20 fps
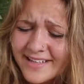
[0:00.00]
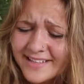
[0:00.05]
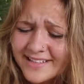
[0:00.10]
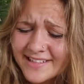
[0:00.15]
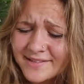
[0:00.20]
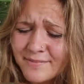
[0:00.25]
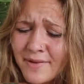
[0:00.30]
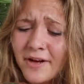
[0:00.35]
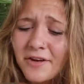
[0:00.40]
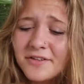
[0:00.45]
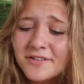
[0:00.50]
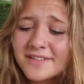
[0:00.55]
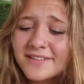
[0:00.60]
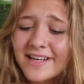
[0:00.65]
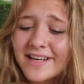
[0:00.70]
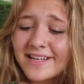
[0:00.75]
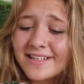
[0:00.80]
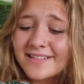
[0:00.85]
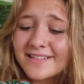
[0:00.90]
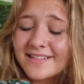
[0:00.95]
Smells
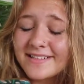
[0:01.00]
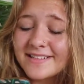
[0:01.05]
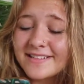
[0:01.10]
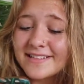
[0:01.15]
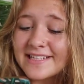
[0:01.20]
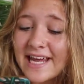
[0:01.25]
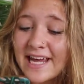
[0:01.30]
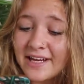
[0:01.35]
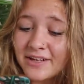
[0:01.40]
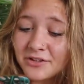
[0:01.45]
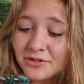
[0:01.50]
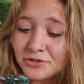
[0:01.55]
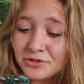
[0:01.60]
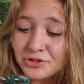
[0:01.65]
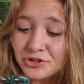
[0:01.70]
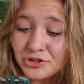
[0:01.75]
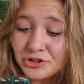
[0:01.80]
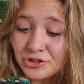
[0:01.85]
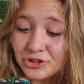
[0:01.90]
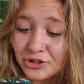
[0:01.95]
like
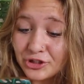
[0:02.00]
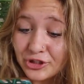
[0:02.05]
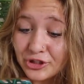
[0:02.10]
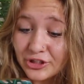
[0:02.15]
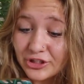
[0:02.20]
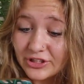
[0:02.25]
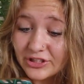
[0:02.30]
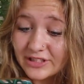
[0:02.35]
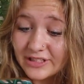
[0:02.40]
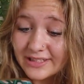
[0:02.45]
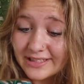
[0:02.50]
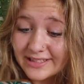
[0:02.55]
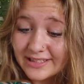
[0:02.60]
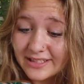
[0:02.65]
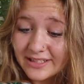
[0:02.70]
stale dirt.